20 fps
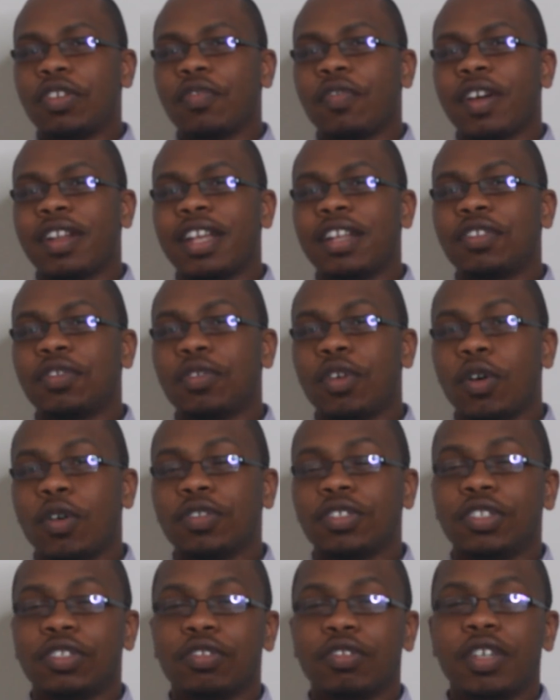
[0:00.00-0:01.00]
your financial
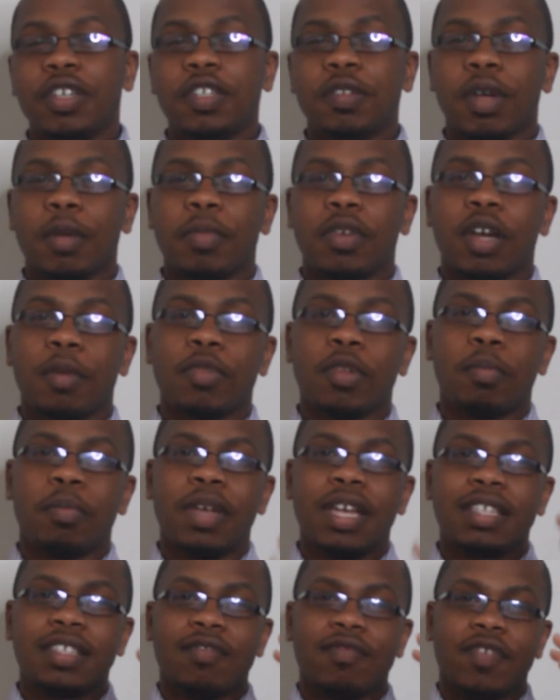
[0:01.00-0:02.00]
goals and dreams by becoming the
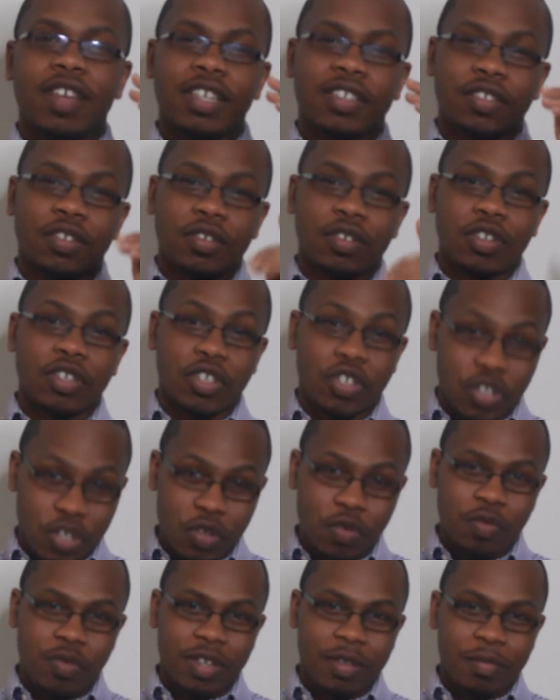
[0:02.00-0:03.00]
best investor
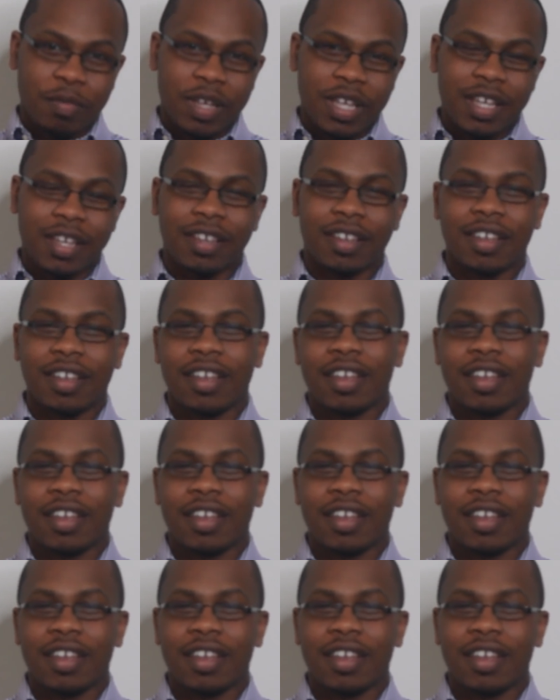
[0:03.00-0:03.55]
you can be.